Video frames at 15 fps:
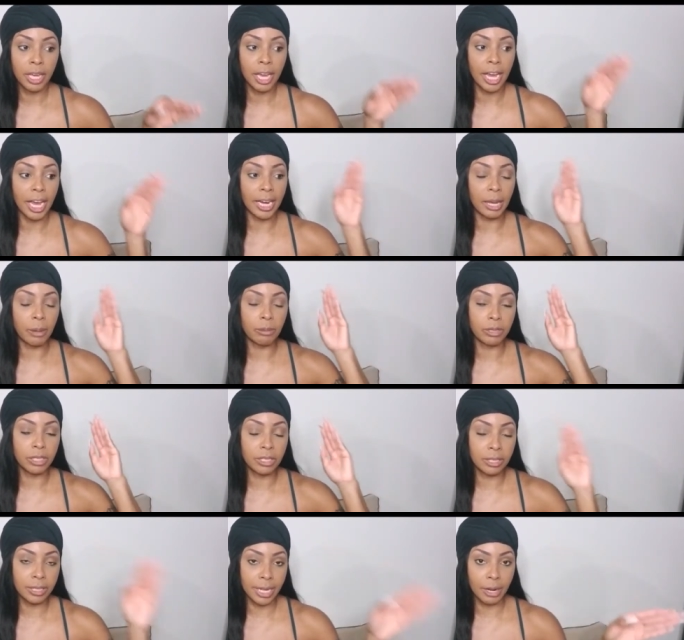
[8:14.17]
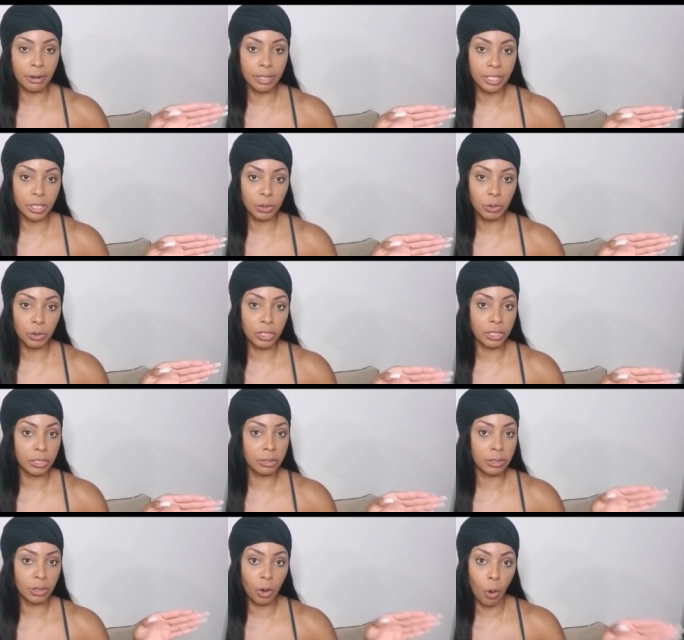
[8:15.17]
and they would stare at this
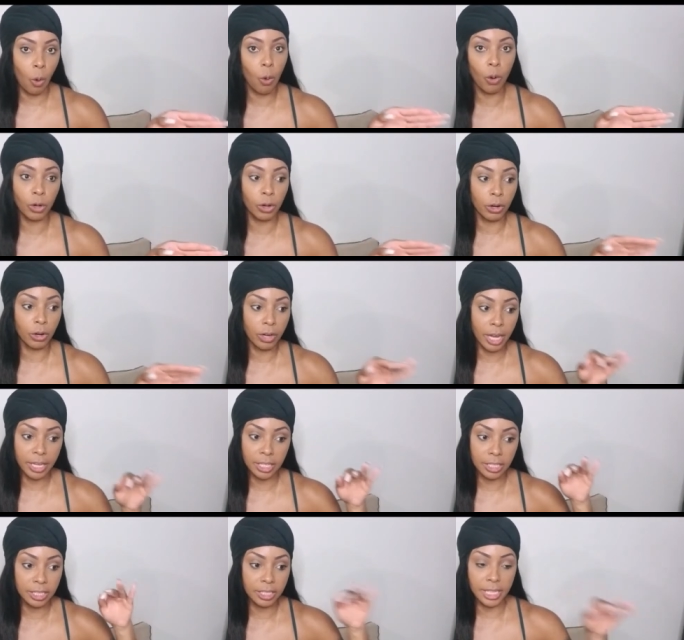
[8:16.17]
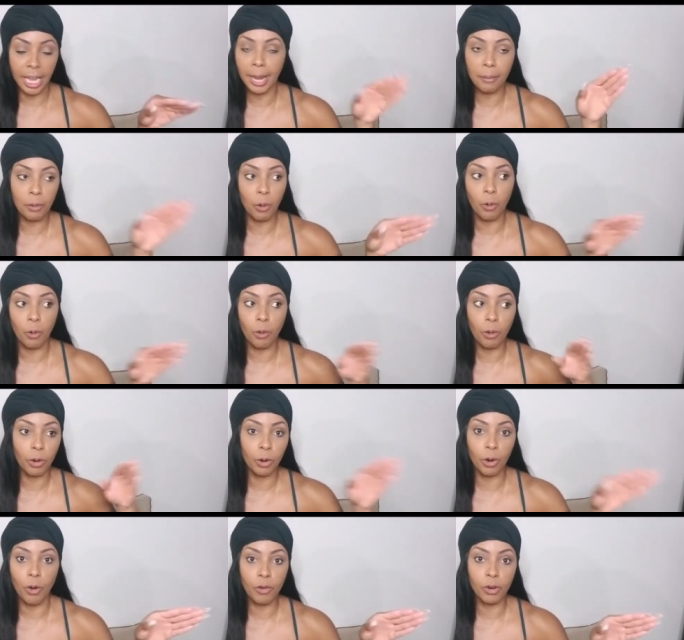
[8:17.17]
corner, like the same
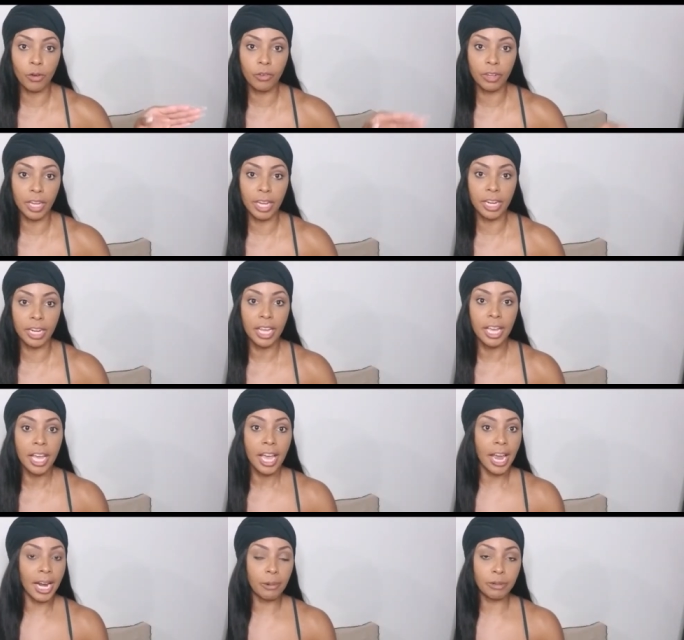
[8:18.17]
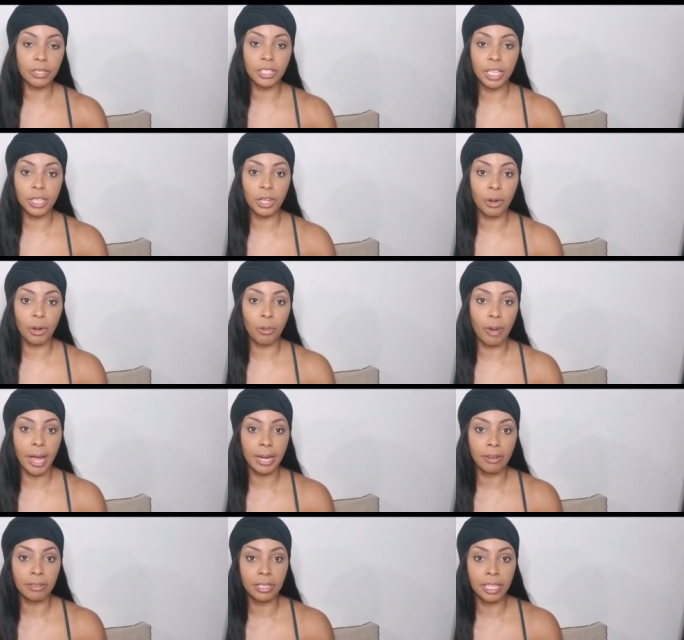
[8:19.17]
corner over and over again. And they would sit there and
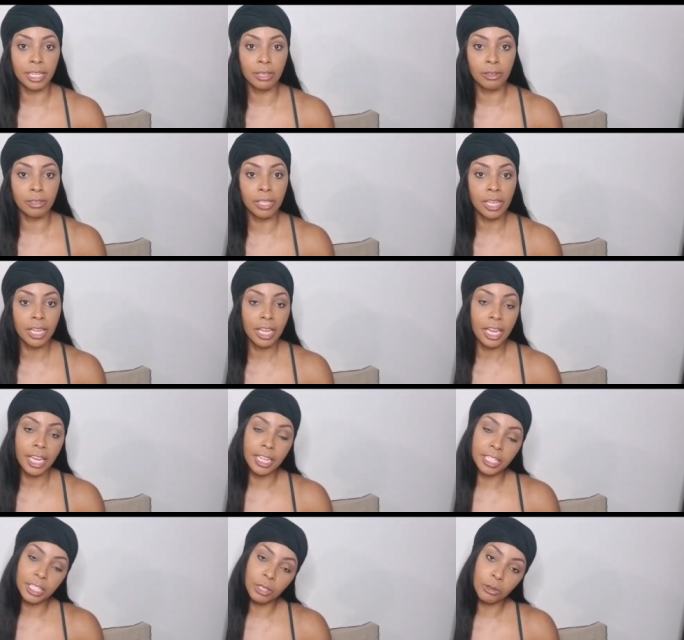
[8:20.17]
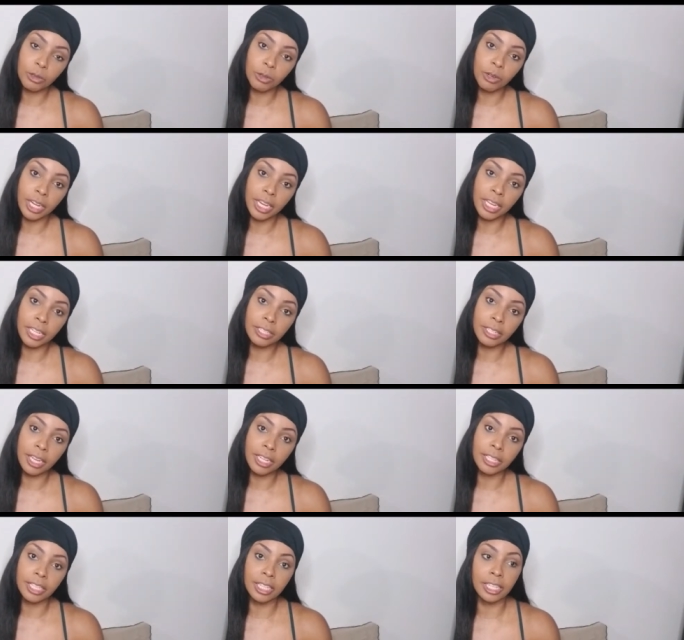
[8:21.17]
wag their tails and tilt their heads
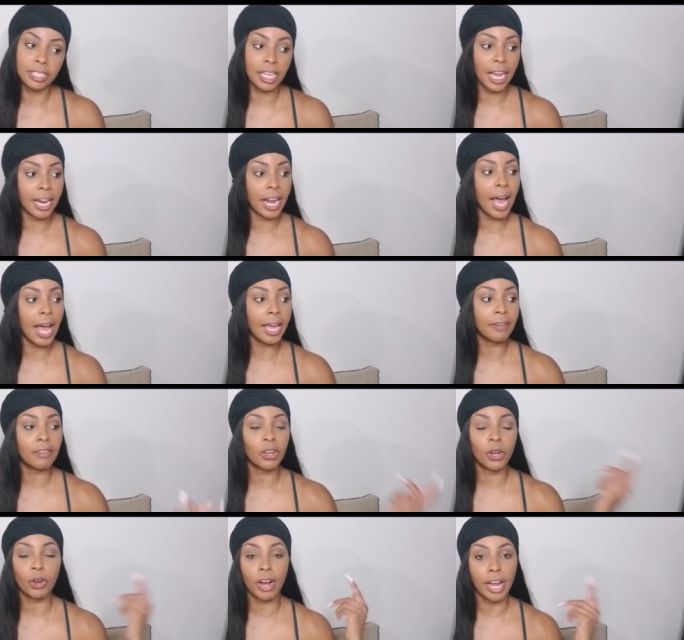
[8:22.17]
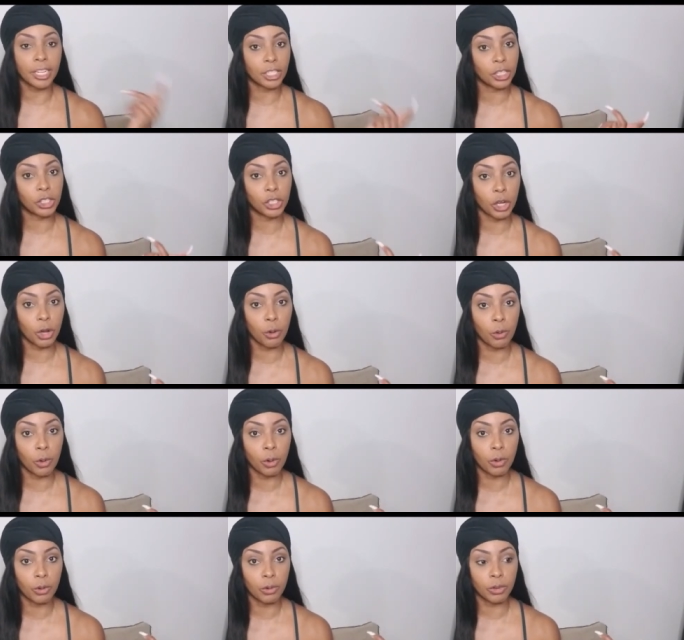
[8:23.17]
like this. And I even cracked a
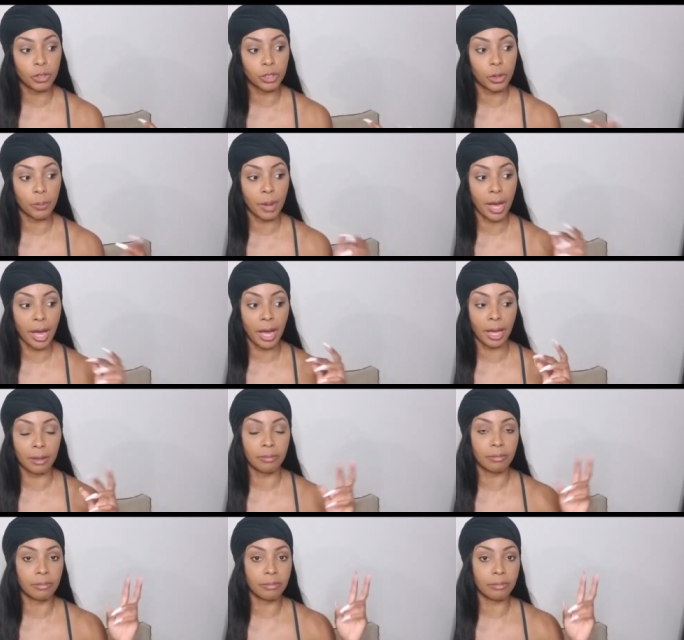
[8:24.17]
joke to my